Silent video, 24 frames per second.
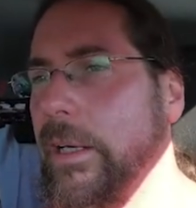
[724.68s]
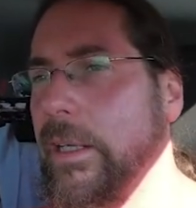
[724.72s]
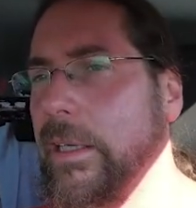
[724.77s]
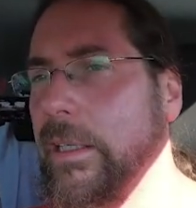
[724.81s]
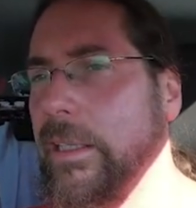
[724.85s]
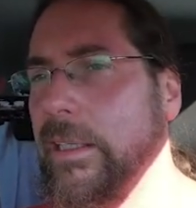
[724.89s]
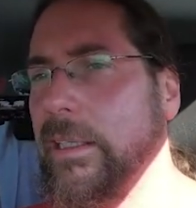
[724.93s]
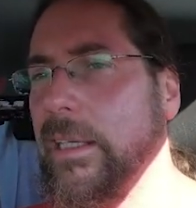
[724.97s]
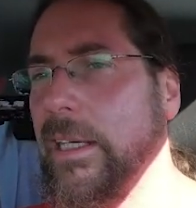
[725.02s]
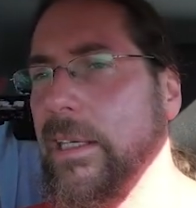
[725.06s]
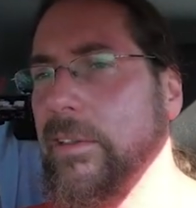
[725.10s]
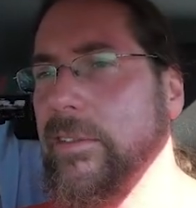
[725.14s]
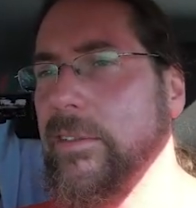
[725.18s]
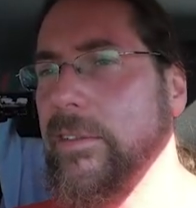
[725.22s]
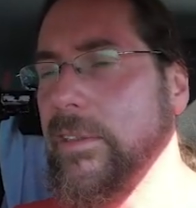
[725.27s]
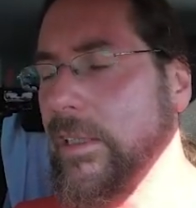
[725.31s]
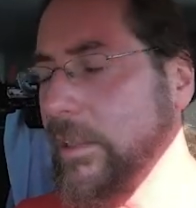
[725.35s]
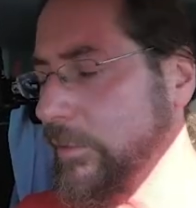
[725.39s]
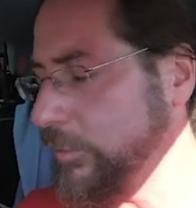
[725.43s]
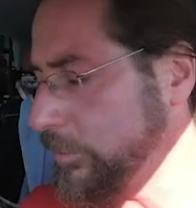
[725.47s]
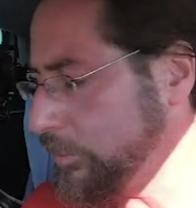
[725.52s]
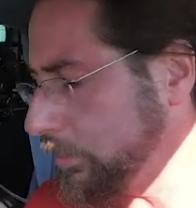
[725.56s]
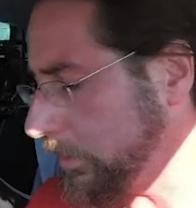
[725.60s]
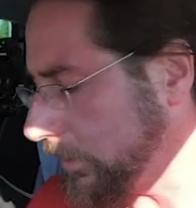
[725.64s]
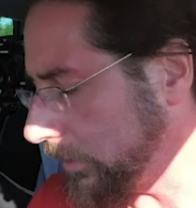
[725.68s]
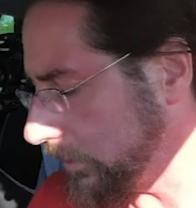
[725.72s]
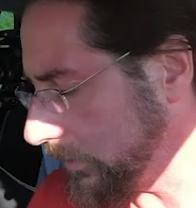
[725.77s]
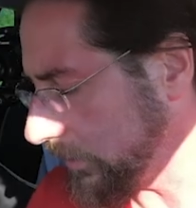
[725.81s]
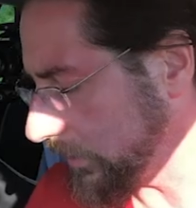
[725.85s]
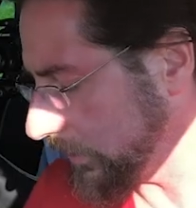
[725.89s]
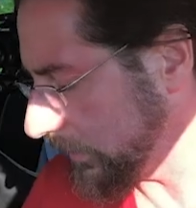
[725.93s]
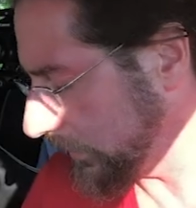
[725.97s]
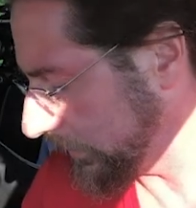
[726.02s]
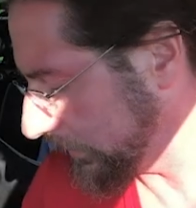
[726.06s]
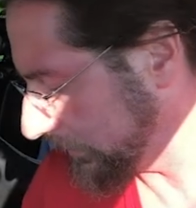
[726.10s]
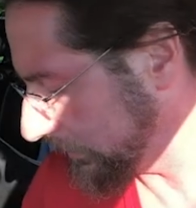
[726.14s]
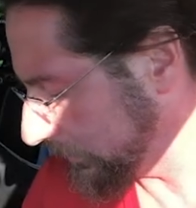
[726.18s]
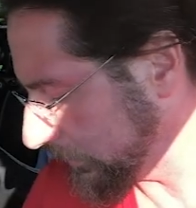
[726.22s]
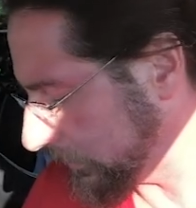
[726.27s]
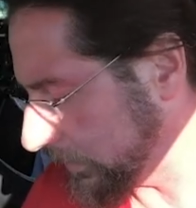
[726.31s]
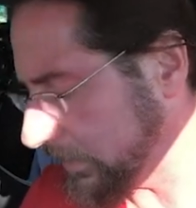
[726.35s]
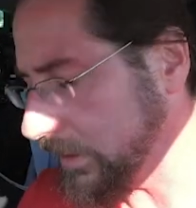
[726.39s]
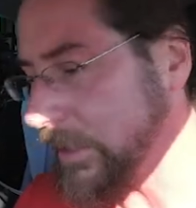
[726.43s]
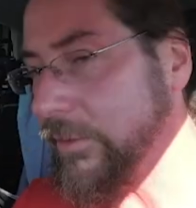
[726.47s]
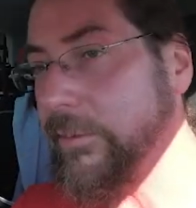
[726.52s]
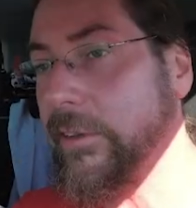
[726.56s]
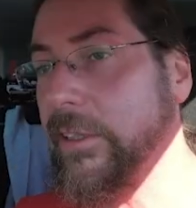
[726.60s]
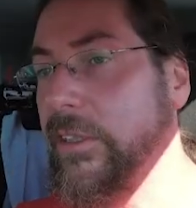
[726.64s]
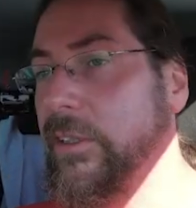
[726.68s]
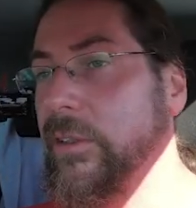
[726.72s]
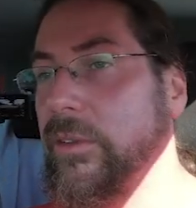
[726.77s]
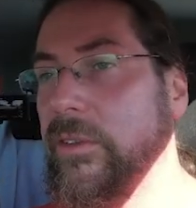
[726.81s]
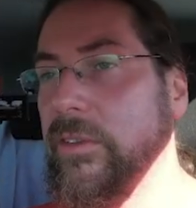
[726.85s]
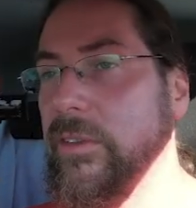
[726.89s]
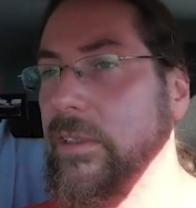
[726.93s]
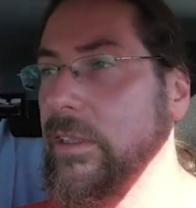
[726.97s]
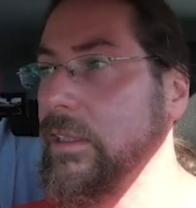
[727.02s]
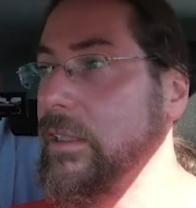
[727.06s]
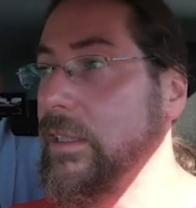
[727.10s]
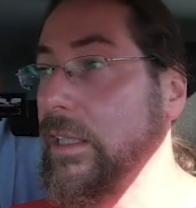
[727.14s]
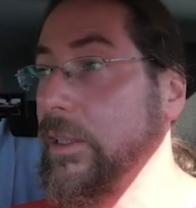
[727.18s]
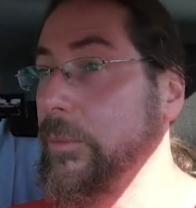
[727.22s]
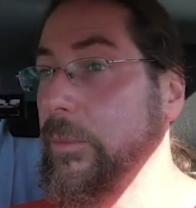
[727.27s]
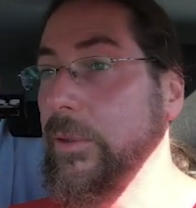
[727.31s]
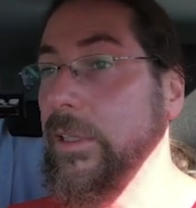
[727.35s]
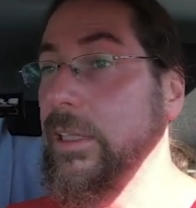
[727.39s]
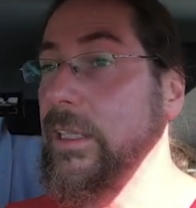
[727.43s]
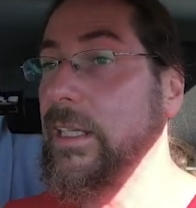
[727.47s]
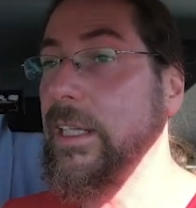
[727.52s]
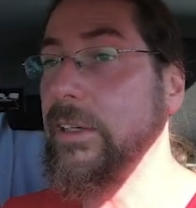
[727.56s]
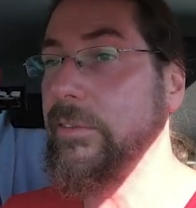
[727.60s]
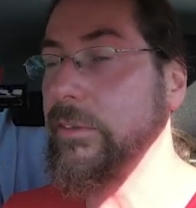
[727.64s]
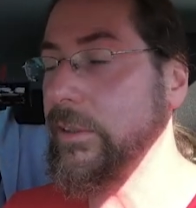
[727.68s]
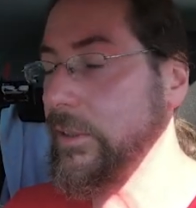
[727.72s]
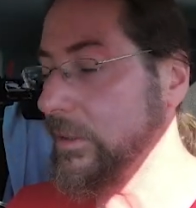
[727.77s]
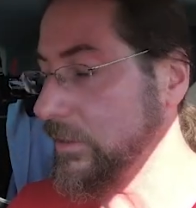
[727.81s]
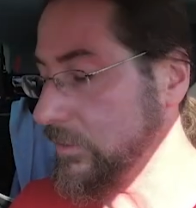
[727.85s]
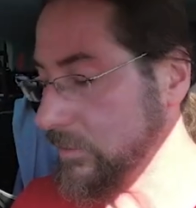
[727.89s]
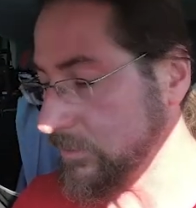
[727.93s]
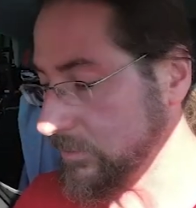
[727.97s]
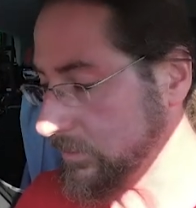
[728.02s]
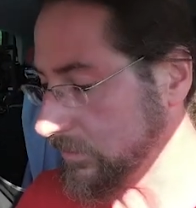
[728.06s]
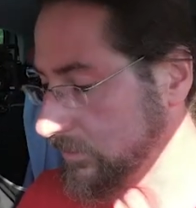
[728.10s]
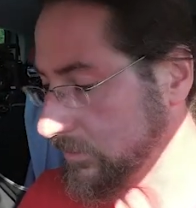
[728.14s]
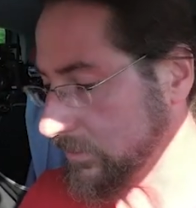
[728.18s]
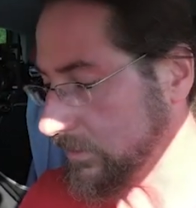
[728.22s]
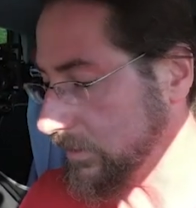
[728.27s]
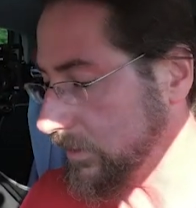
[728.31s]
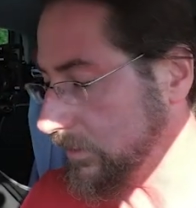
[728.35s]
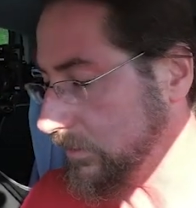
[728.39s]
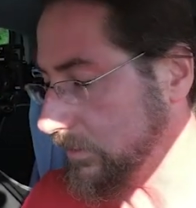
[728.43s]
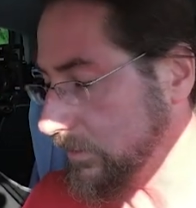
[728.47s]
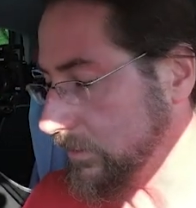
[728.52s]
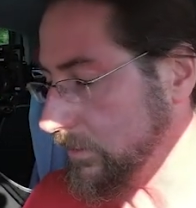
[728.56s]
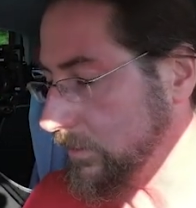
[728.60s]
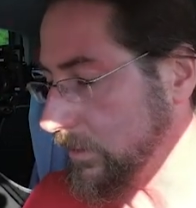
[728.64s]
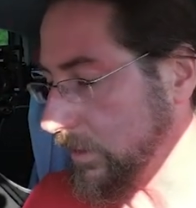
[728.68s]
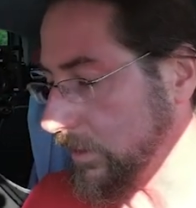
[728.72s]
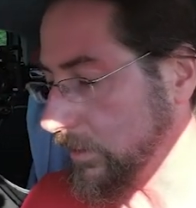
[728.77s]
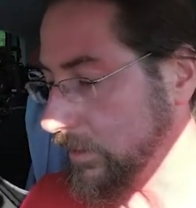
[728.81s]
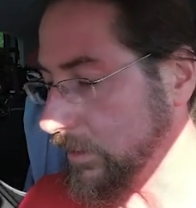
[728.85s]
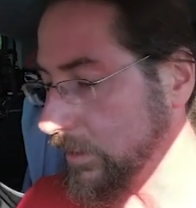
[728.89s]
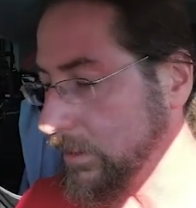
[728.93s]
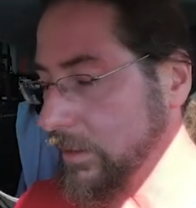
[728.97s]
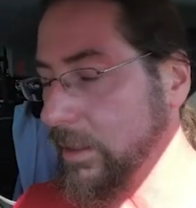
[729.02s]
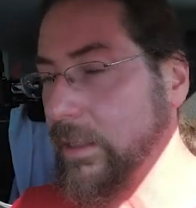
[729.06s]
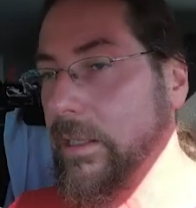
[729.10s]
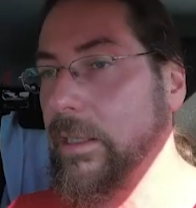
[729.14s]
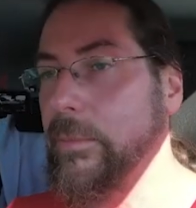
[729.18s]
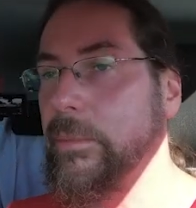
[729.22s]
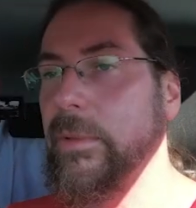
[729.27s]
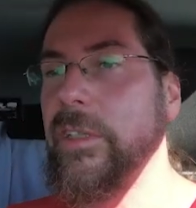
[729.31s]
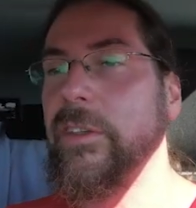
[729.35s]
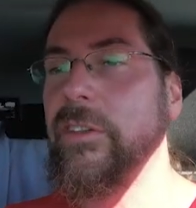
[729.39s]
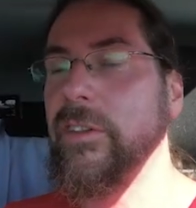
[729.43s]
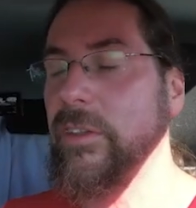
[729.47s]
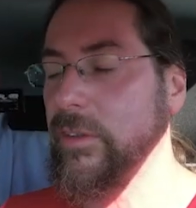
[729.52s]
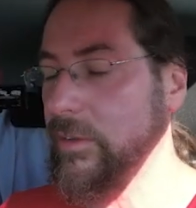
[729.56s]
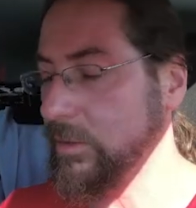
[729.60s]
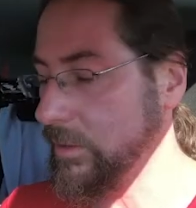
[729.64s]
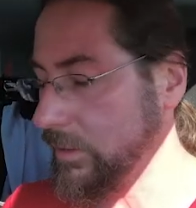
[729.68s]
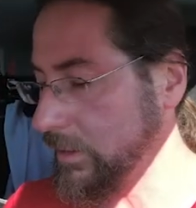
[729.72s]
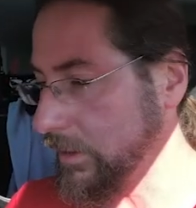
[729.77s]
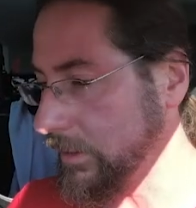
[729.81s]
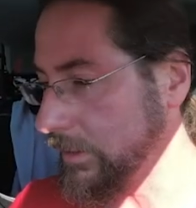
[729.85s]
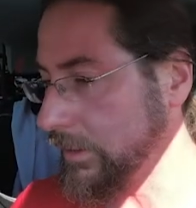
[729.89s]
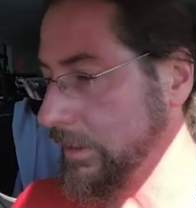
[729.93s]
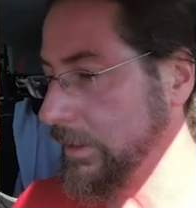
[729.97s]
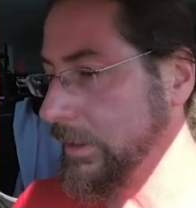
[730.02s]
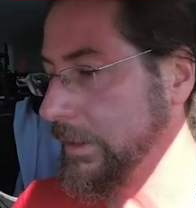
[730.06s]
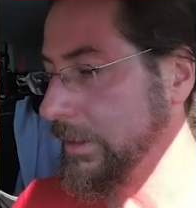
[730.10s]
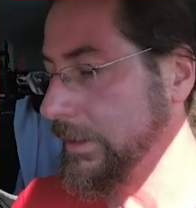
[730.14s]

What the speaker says: it has self-parking. I never used it and I will never. It's just nothing that I'm interested in.